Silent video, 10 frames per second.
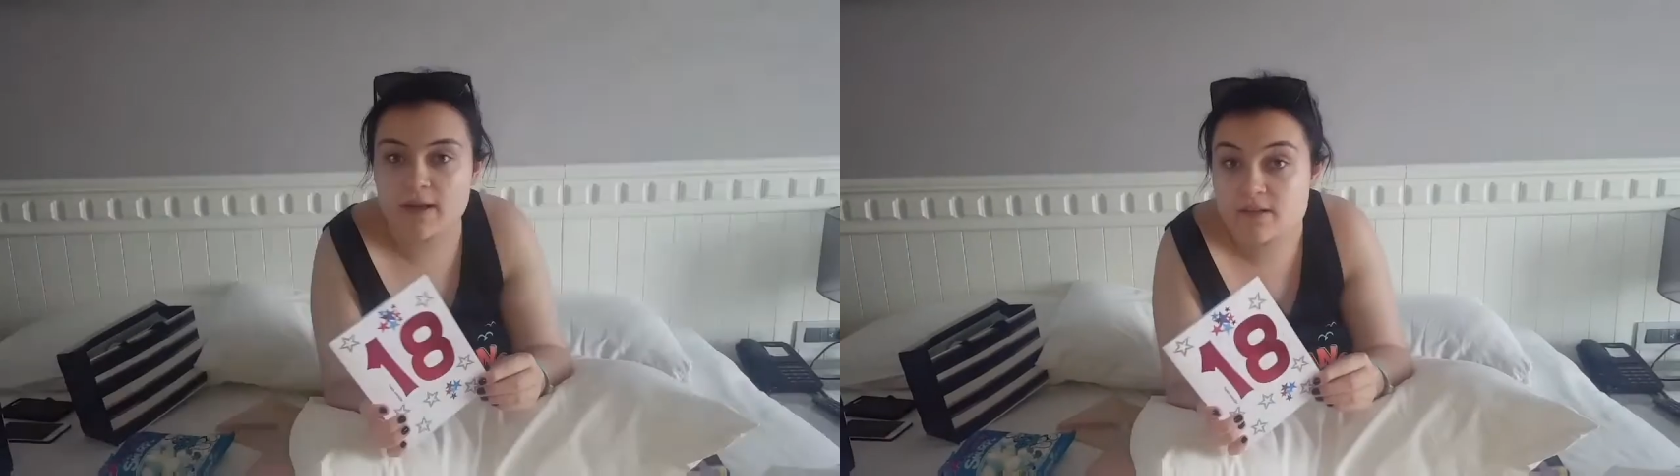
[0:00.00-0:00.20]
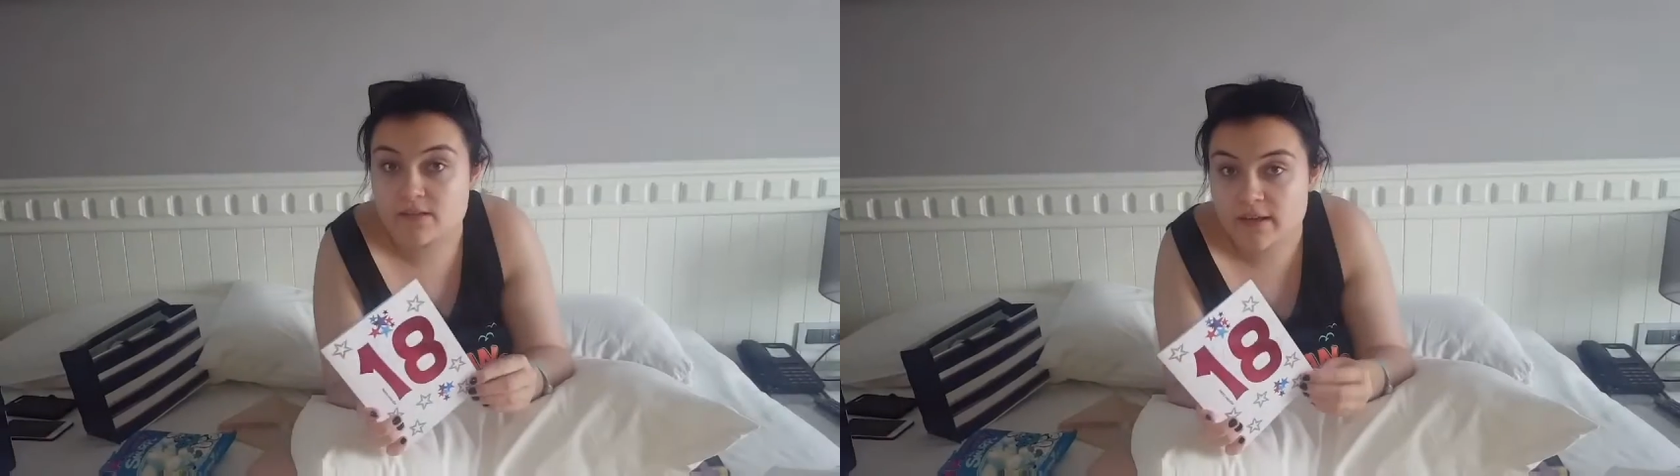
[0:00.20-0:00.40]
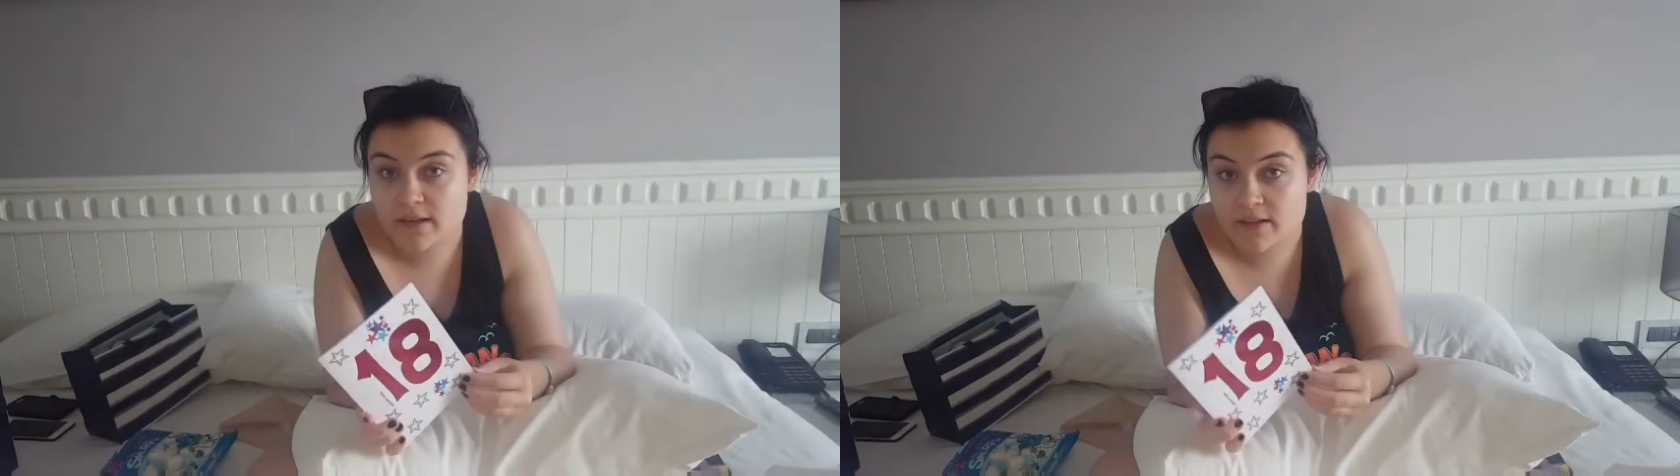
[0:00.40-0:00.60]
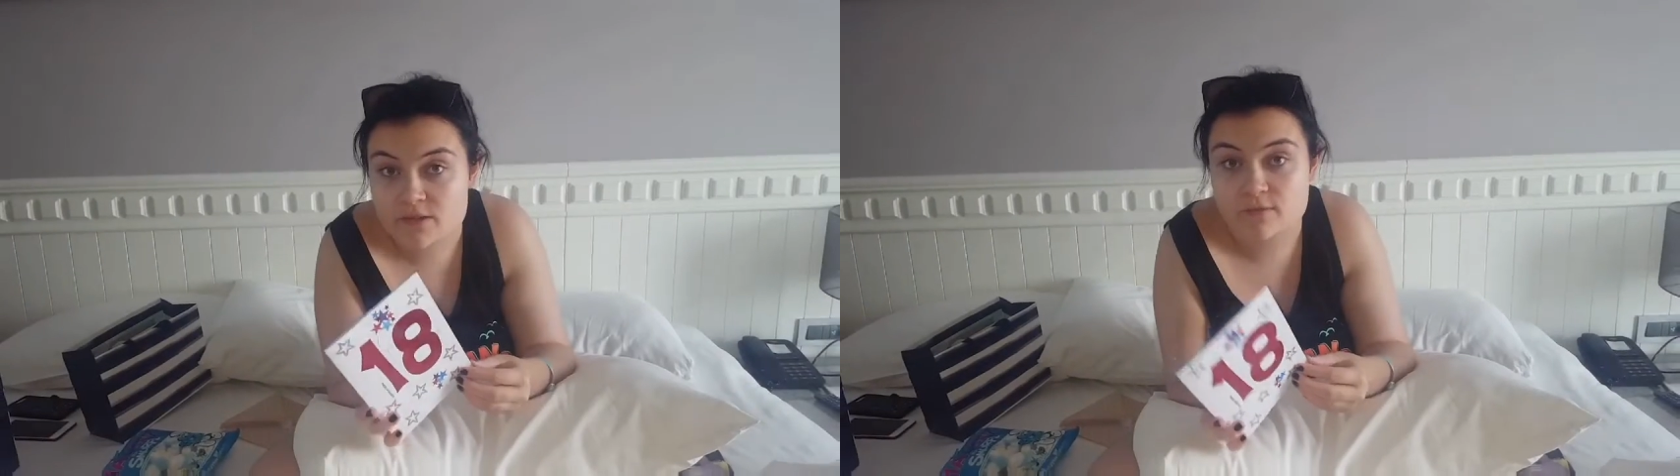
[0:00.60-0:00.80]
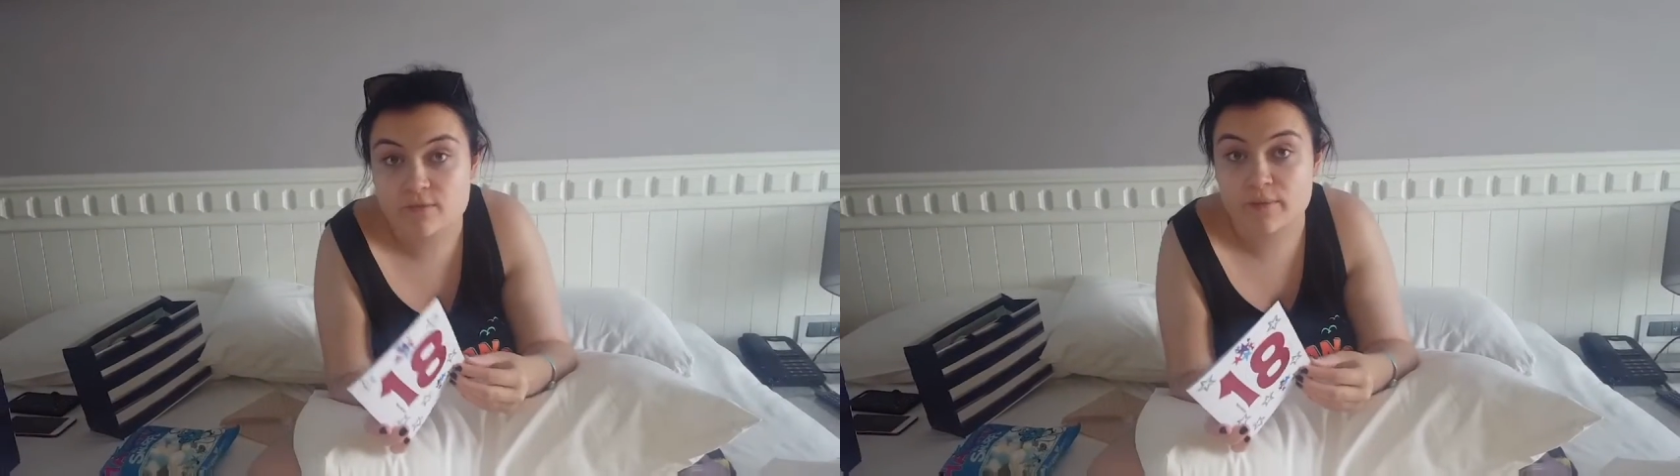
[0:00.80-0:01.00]
Kaz and Kaz,
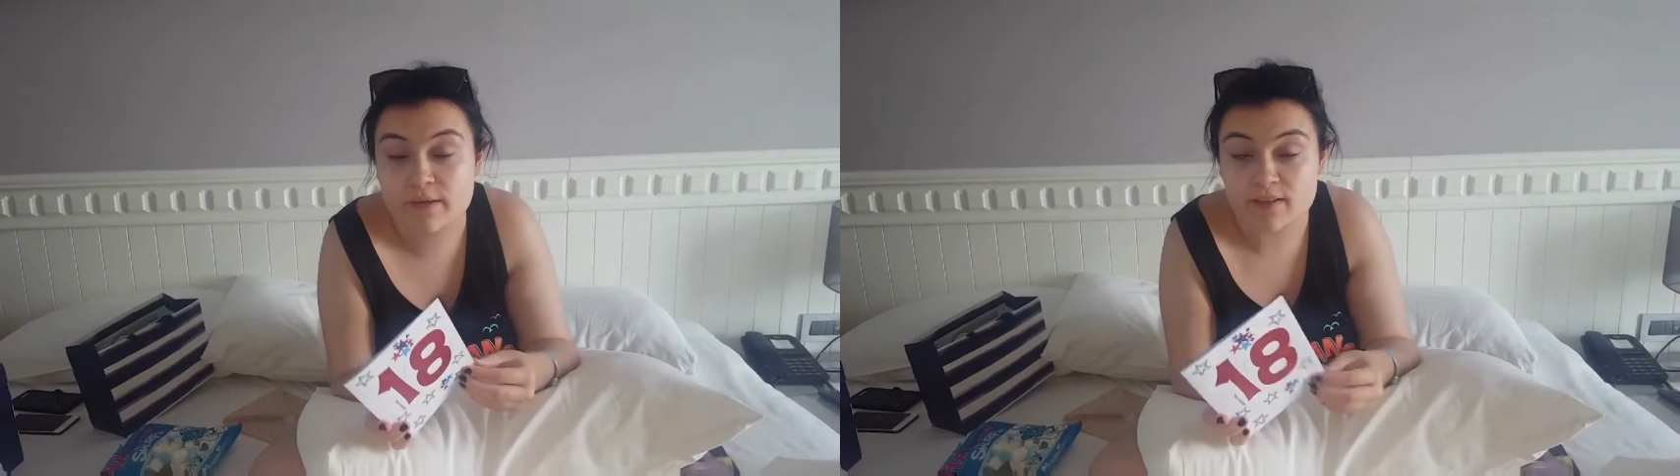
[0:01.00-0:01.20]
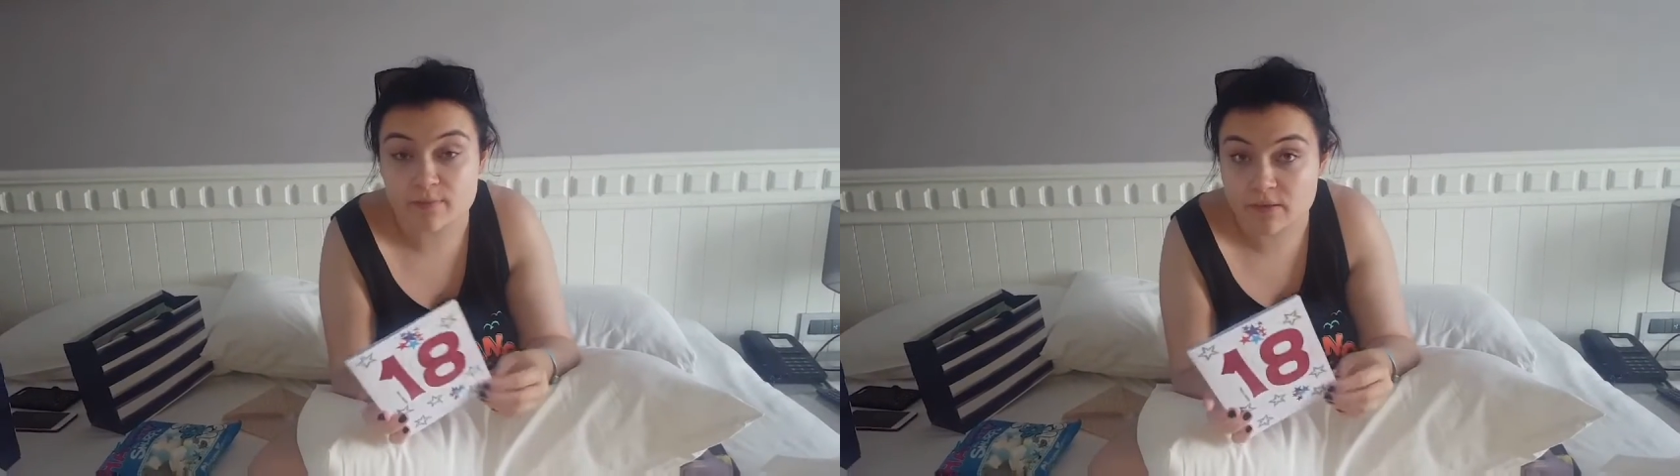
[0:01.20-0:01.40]
who we have